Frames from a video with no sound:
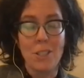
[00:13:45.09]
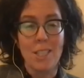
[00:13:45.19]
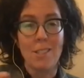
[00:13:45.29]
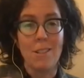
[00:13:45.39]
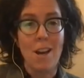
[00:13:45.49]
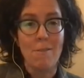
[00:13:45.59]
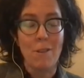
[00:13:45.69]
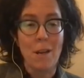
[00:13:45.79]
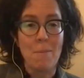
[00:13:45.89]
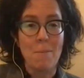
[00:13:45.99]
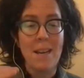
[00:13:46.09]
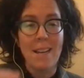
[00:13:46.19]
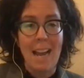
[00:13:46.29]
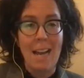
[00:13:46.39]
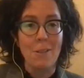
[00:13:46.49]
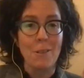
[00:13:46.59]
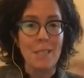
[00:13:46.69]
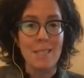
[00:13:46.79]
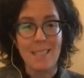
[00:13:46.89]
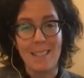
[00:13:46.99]
just not from
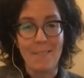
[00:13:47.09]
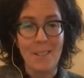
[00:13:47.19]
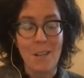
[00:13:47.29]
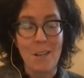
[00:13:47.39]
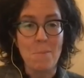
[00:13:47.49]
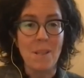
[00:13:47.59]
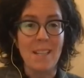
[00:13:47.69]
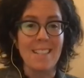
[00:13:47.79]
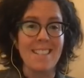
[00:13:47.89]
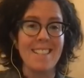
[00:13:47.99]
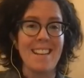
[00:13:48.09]
calories delivered on a plate.